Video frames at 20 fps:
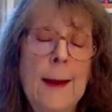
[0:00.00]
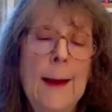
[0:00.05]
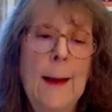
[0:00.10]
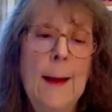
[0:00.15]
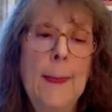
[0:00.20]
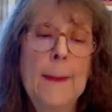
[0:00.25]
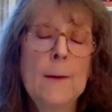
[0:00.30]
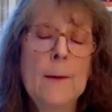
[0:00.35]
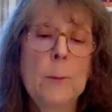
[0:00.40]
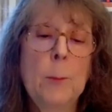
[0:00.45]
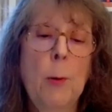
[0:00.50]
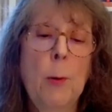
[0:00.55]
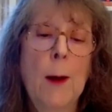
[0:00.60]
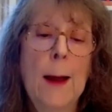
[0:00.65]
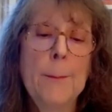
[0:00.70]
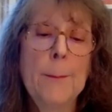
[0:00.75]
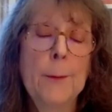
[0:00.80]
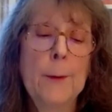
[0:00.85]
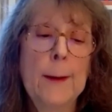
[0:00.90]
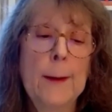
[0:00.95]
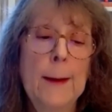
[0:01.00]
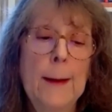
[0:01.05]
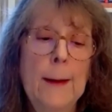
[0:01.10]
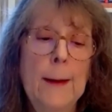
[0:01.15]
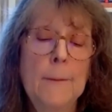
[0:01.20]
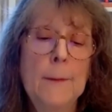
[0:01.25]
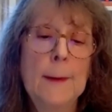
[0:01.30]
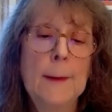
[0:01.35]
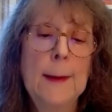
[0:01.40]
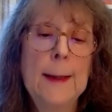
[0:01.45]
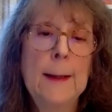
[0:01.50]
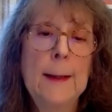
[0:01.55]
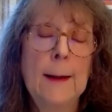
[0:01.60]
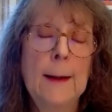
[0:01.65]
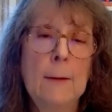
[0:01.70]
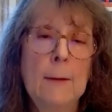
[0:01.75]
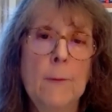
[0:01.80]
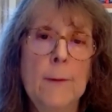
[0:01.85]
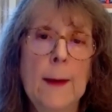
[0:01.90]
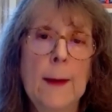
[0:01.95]
And this property needed
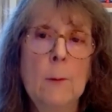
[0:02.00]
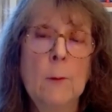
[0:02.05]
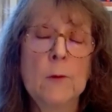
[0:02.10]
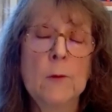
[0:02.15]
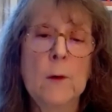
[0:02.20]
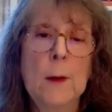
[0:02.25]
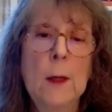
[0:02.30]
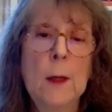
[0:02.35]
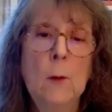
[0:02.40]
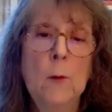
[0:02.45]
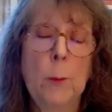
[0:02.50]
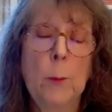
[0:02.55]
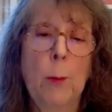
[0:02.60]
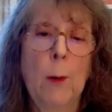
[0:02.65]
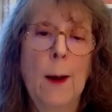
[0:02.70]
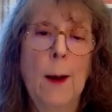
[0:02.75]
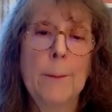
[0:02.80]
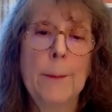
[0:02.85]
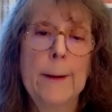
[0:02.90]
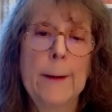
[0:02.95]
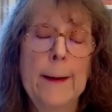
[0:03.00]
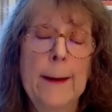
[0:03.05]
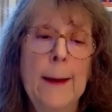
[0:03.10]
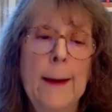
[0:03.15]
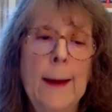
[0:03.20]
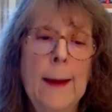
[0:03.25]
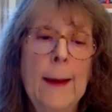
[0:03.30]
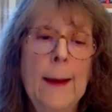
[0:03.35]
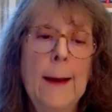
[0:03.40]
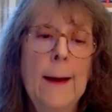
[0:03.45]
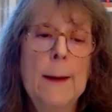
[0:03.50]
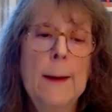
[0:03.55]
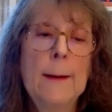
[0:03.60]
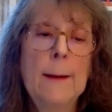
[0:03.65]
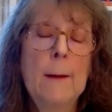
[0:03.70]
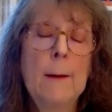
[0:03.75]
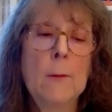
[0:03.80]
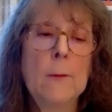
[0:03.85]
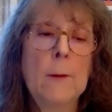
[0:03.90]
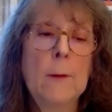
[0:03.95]
everything. It was a huge property.
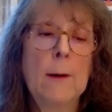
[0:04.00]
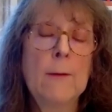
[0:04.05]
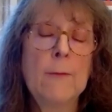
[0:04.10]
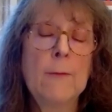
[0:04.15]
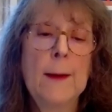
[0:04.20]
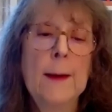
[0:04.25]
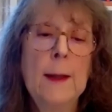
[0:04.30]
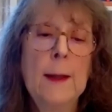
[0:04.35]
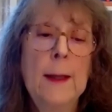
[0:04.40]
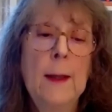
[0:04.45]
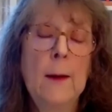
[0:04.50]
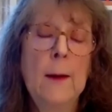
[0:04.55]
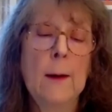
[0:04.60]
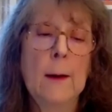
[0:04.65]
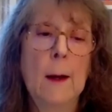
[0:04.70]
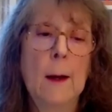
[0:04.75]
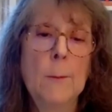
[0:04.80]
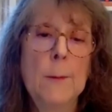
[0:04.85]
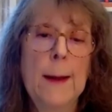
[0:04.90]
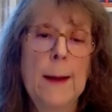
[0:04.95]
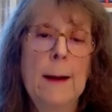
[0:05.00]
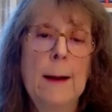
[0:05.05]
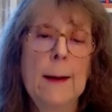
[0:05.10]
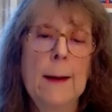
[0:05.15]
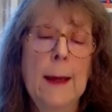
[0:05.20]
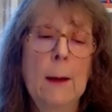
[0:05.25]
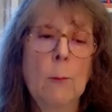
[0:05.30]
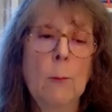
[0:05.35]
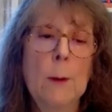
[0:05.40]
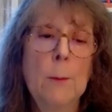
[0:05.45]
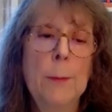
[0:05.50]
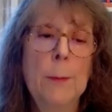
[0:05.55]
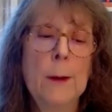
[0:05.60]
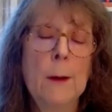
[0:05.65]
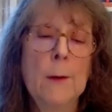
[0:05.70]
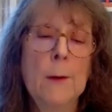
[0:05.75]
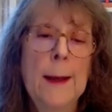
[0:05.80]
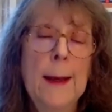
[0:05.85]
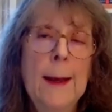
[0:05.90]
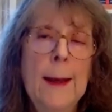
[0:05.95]
Everything needed to come down and get
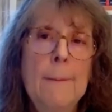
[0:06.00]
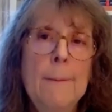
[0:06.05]
rebuilt.